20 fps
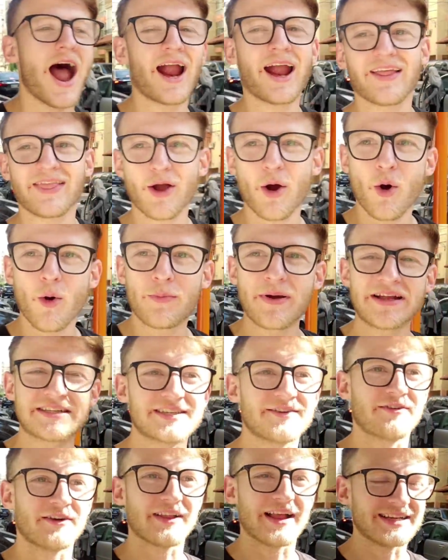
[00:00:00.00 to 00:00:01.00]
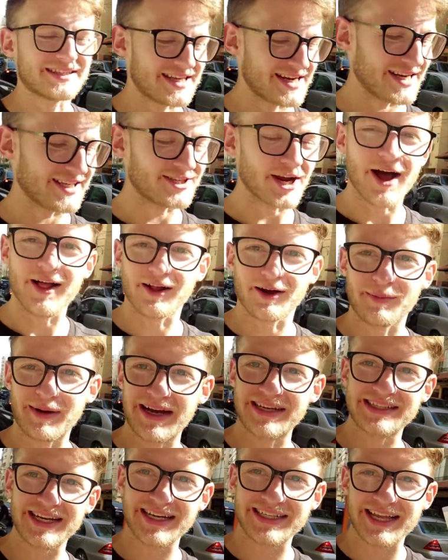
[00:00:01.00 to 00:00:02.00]
I got that whole pizza for less than a dollar
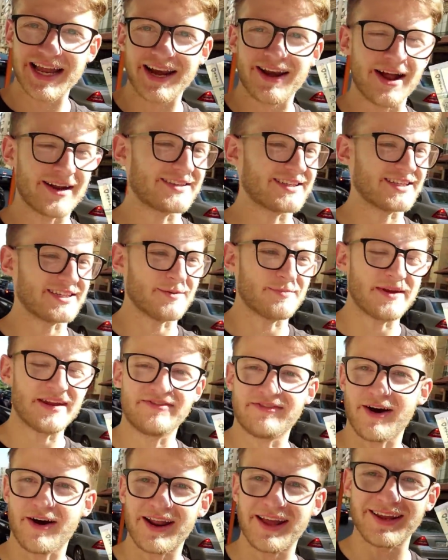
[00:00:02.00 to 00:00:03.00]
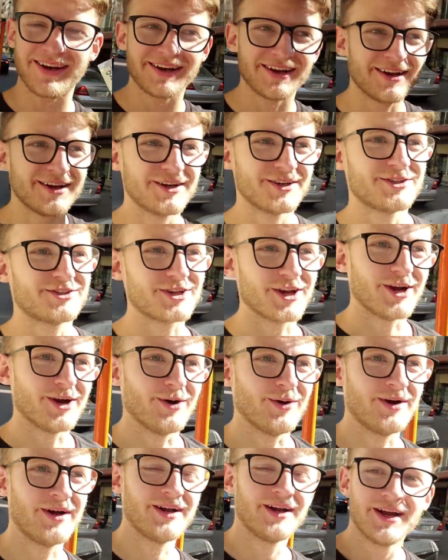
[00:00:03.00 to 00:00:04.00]
because I decided not to get the beef on it.
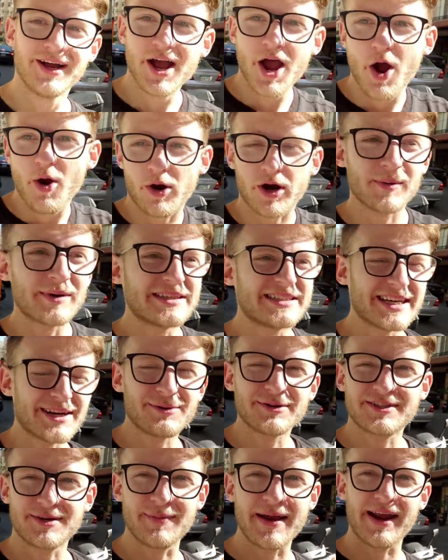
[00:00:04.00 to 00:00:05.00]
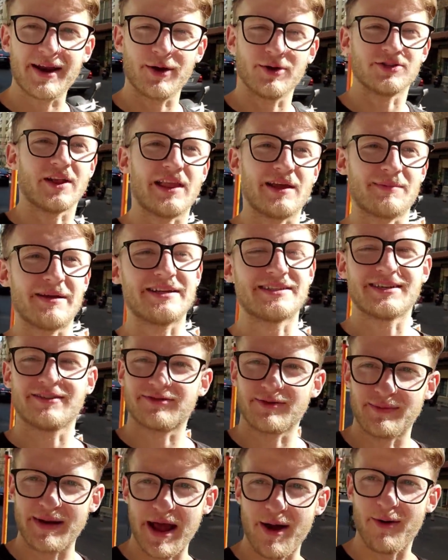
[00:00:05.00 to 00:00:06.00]
So we're gonna be sticking with tomatoes on that
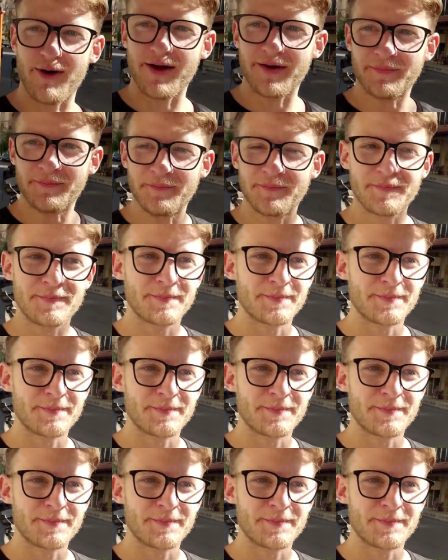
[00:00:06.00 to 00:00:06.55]
pizza from now on.